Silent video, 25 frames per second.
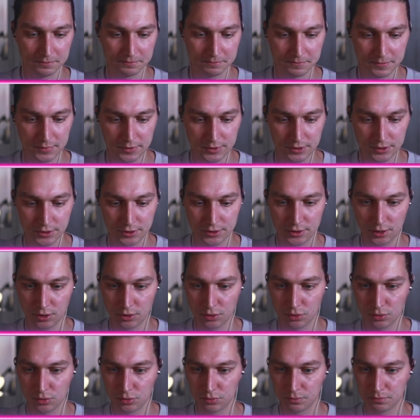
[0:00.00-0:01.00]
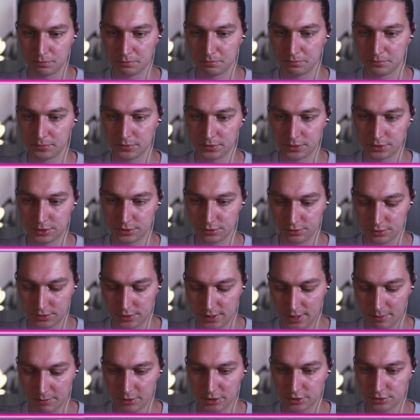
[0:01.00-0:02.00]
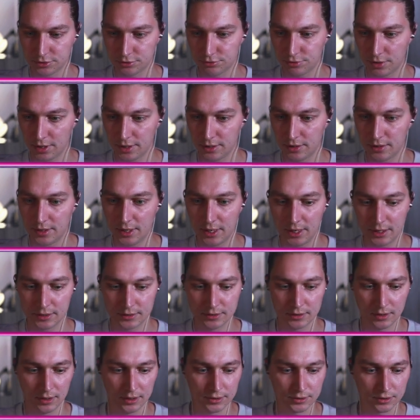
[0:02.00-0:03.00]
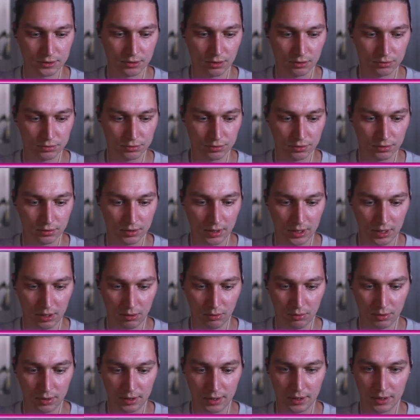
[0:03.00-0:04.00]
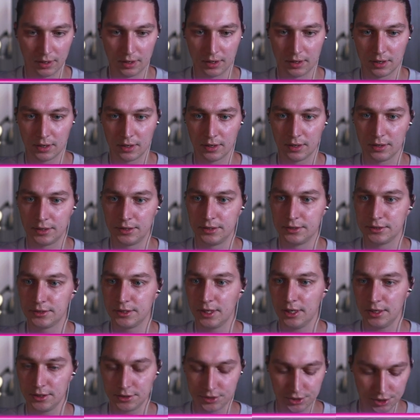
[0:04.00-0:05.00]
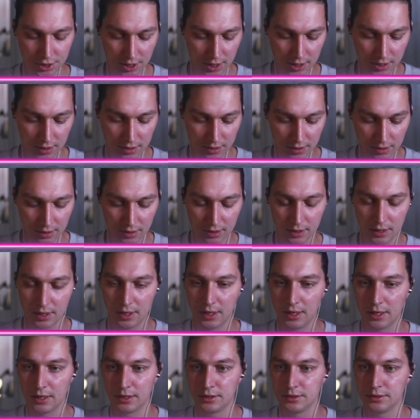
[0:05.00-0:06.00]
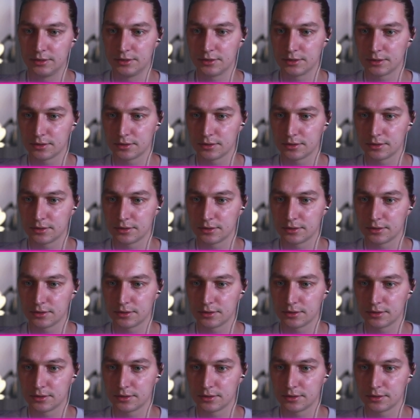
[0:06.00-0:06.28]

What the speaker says: So to demonstrate that, let's go to our IntelliJ and